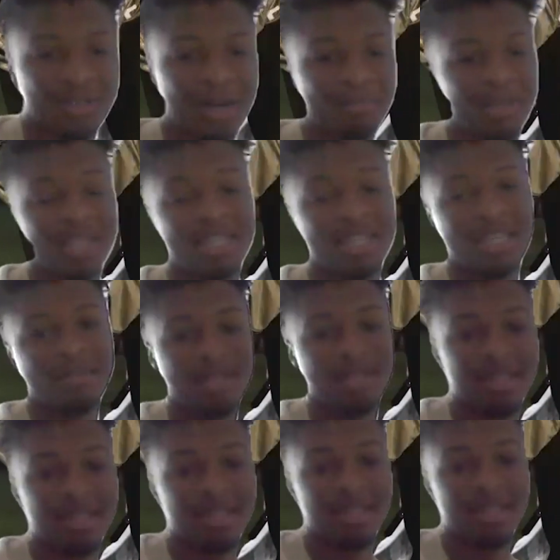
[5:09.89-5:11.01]
I played DB.
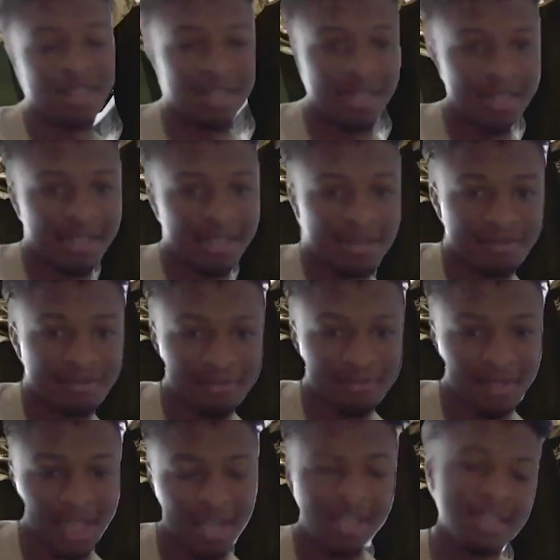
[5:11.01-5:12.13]

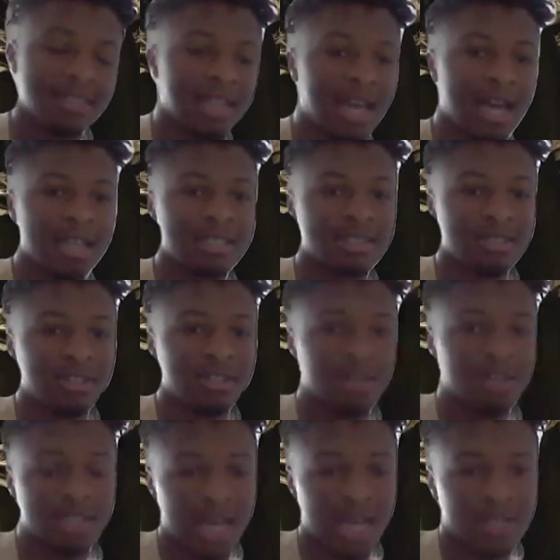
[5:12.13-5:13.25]
And these last few
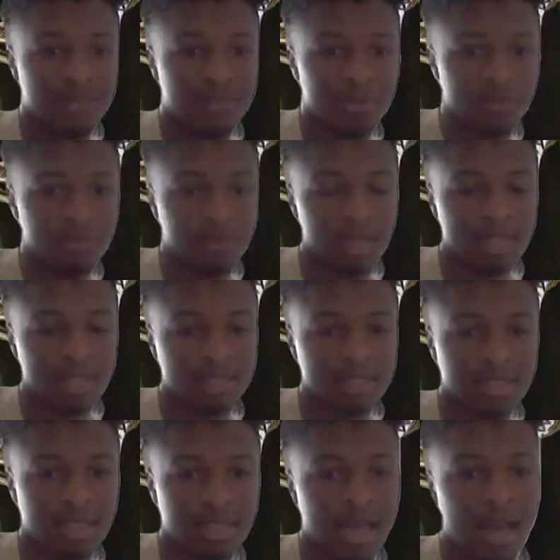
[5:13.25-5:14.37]
months,
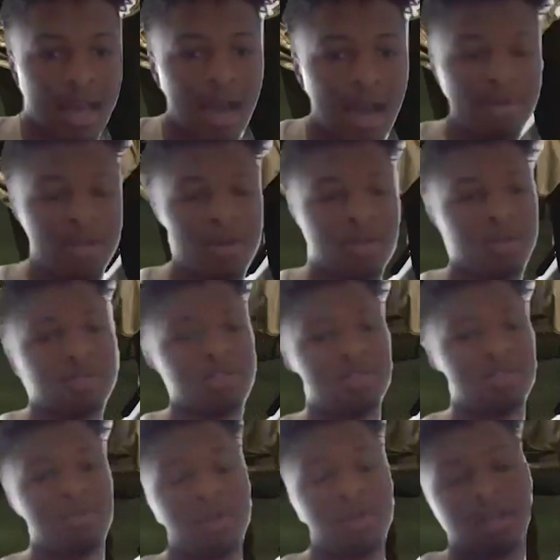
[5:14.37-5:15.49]
went on Coach
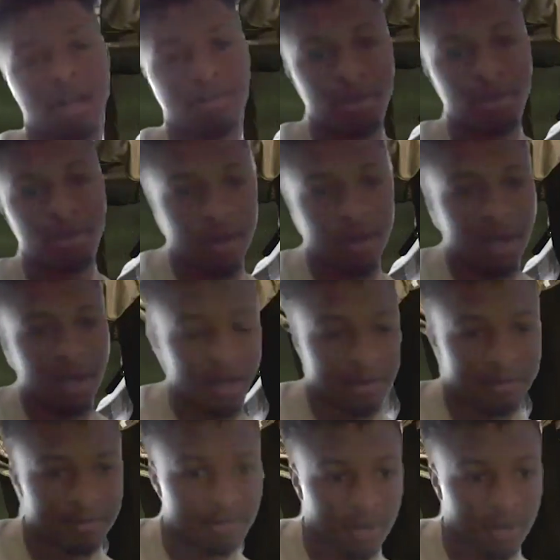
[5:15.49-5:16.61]
Lou workout program,
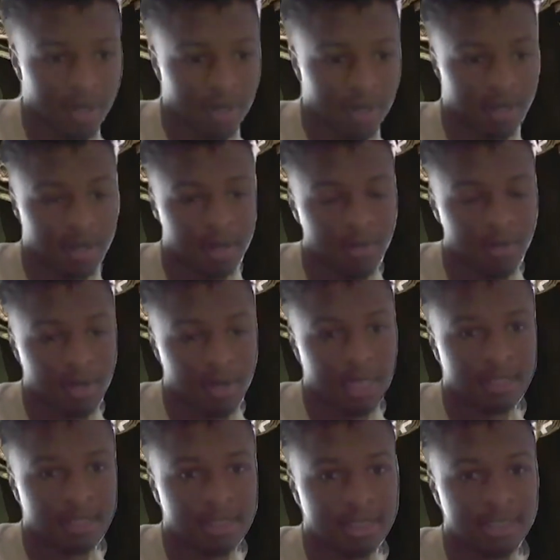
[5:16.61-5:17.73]
working
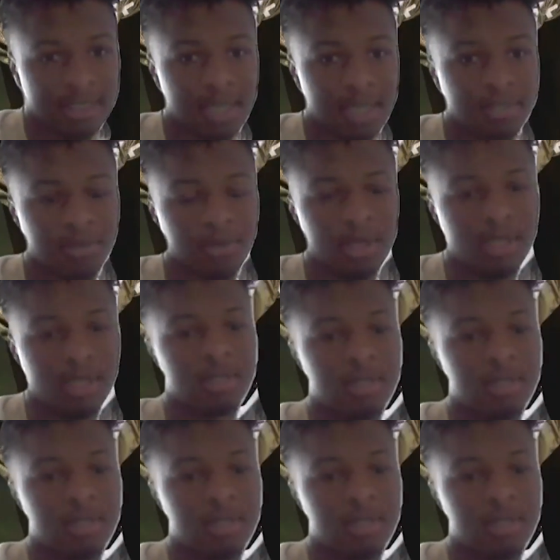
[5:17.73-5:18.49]
out 6 days a week,